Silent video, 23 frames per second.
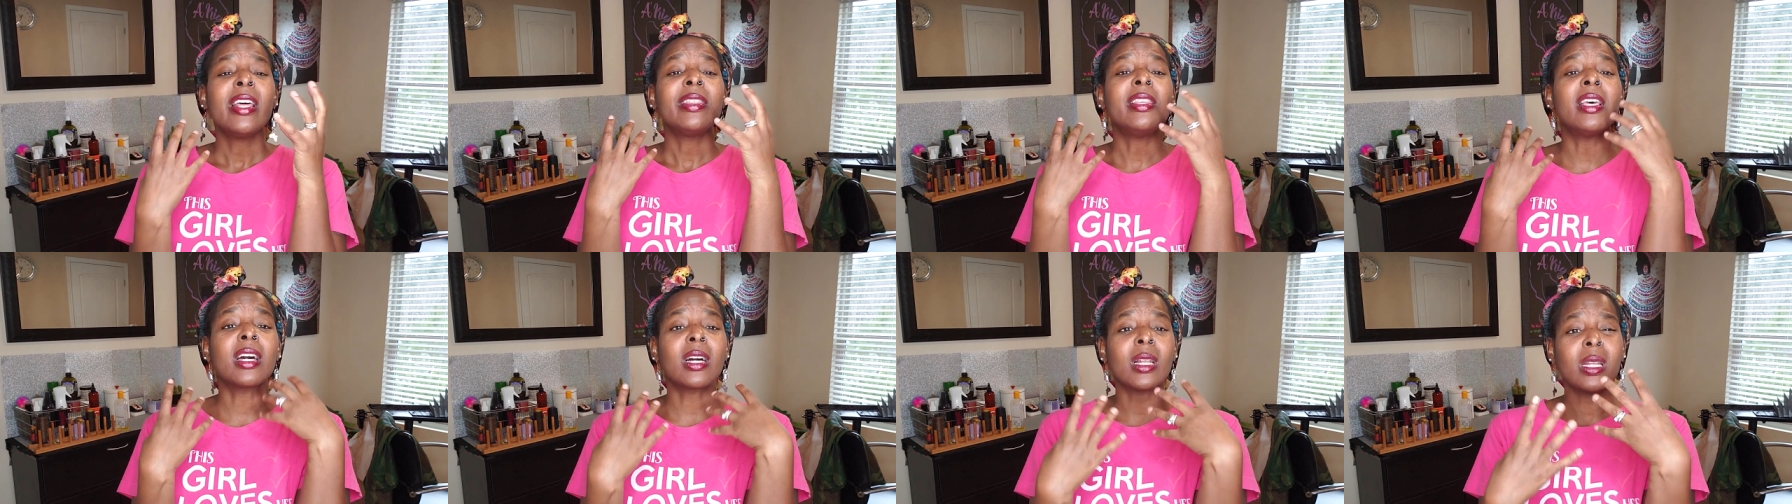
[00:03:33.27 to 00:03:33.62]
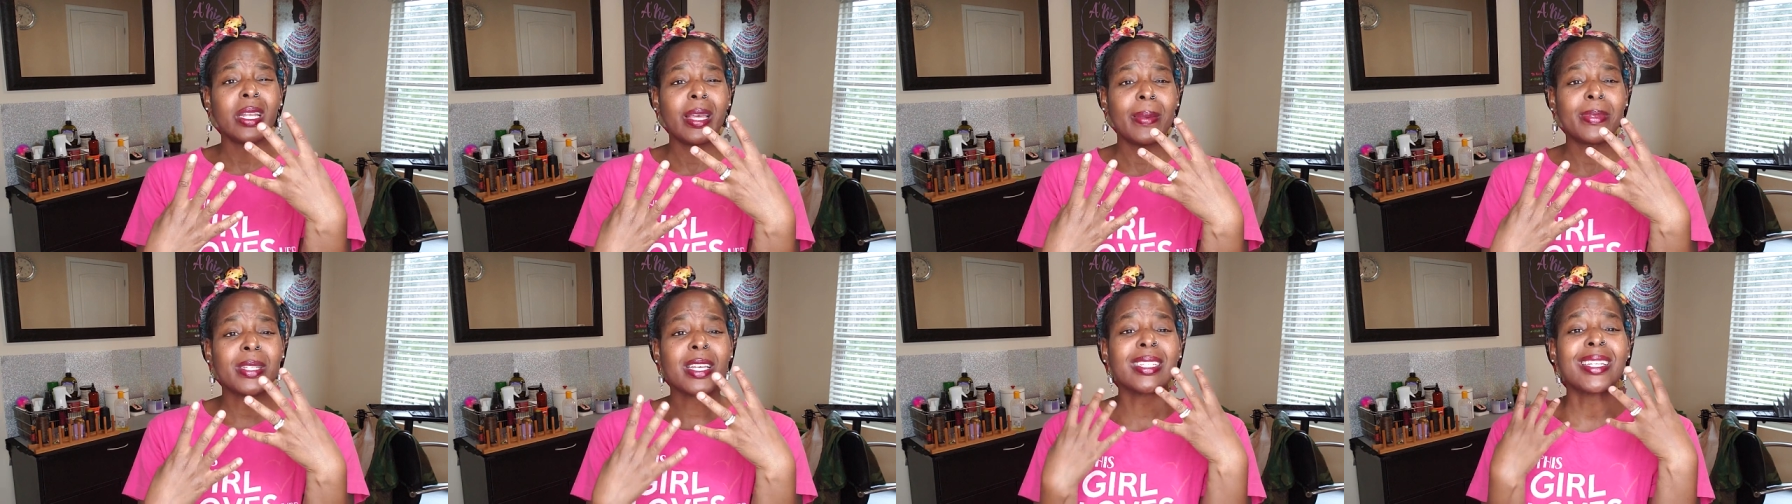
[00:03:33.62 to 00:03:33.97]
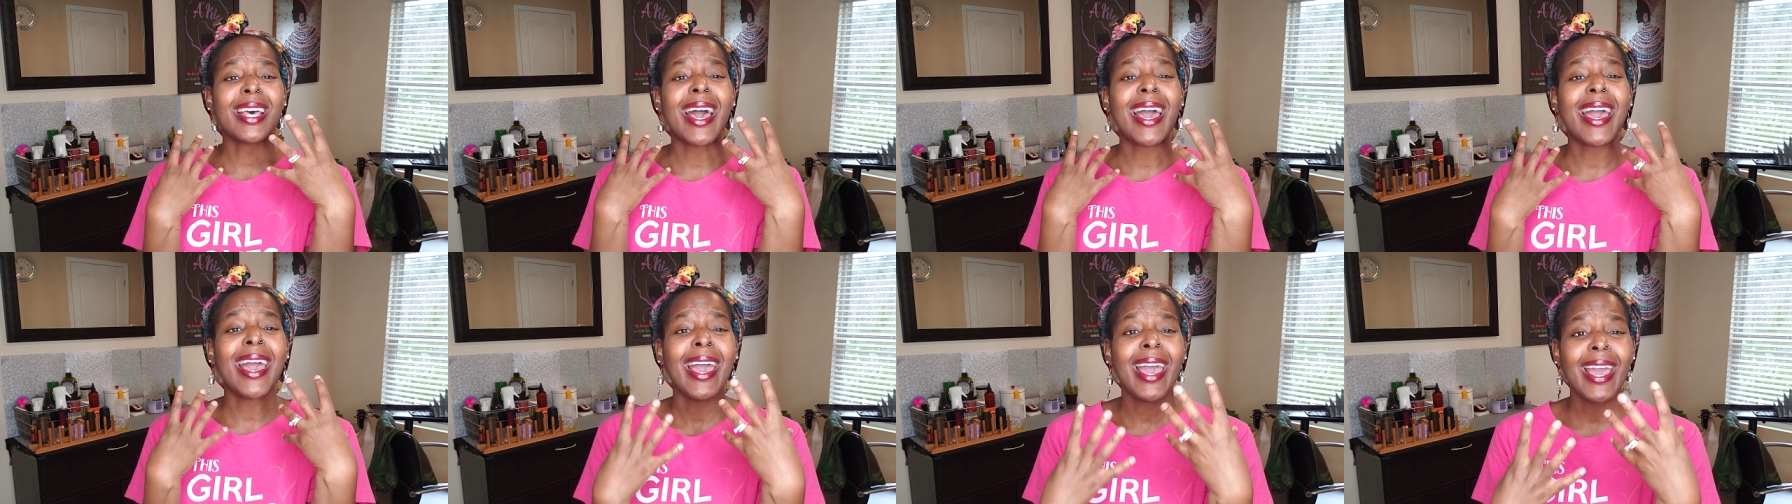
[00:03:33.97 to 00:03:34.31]
the clips, because
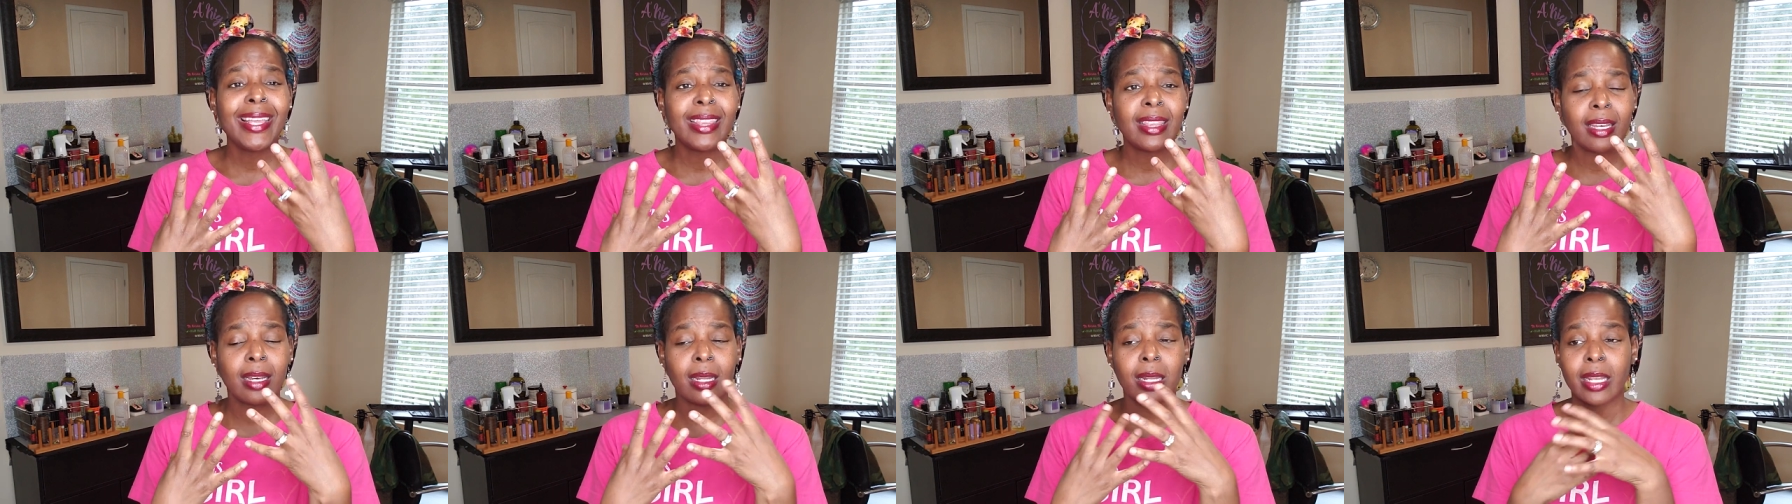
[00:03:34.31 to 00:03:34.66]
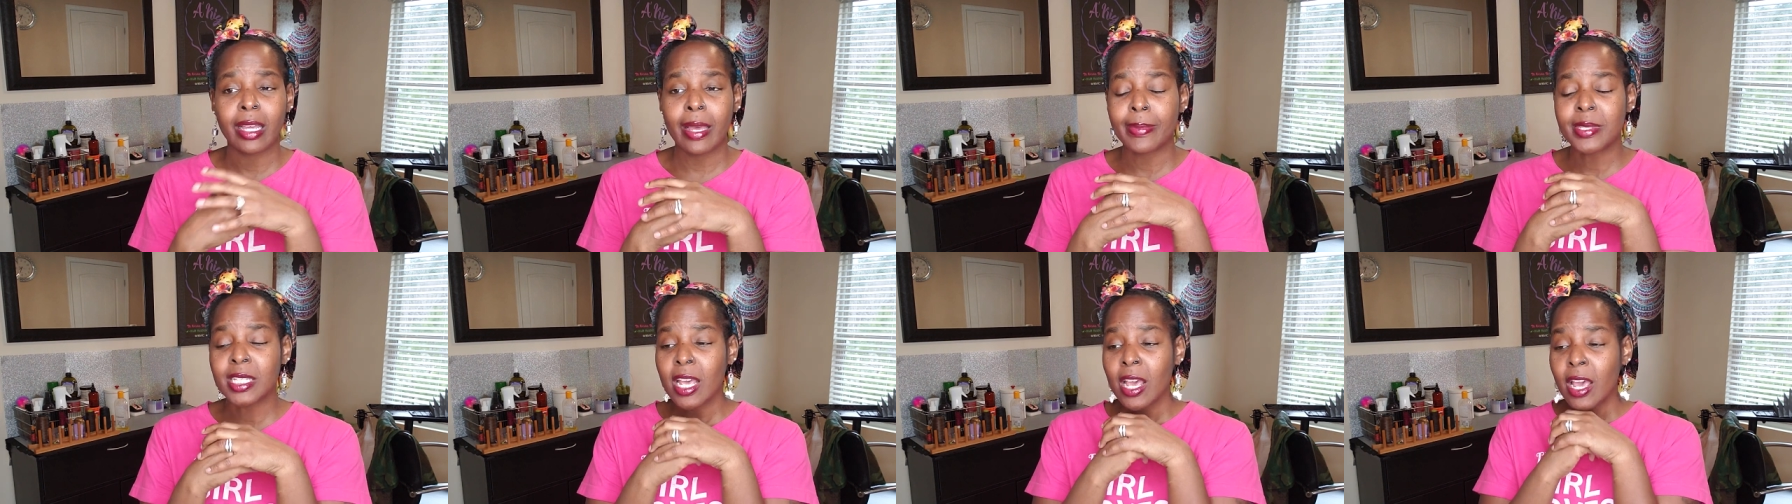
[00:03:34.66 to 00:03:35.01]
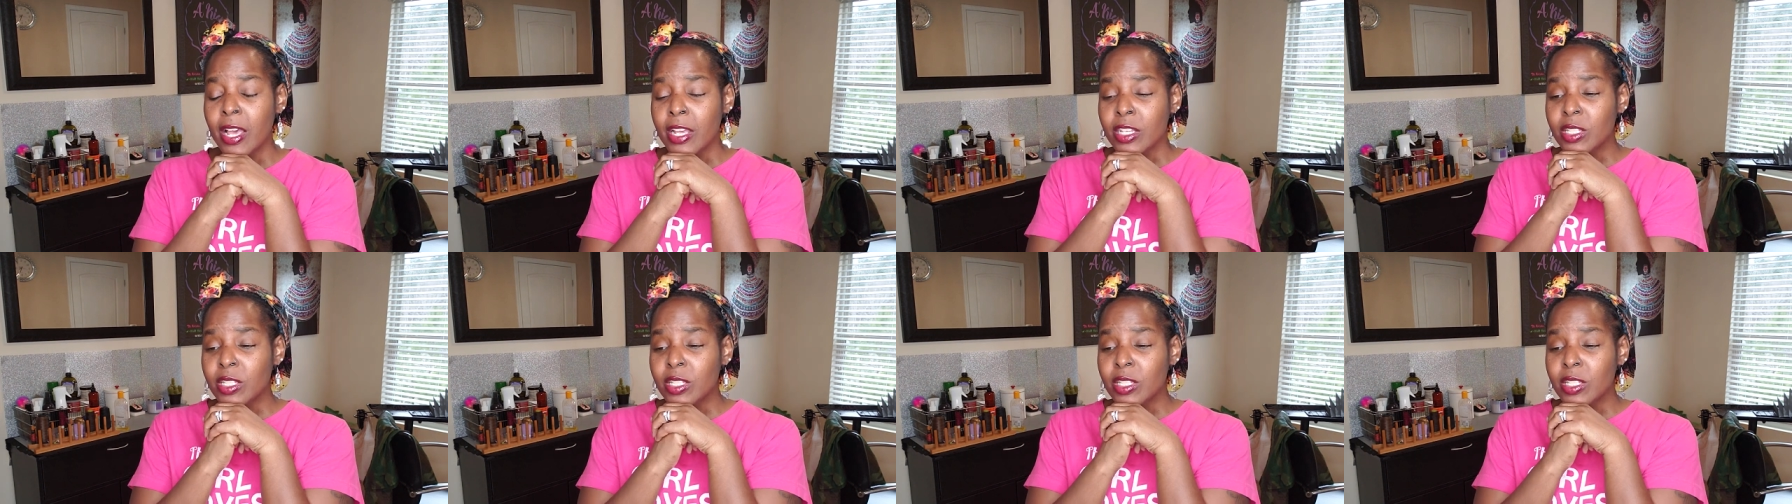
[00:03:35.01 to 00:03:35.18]
I hate the clips.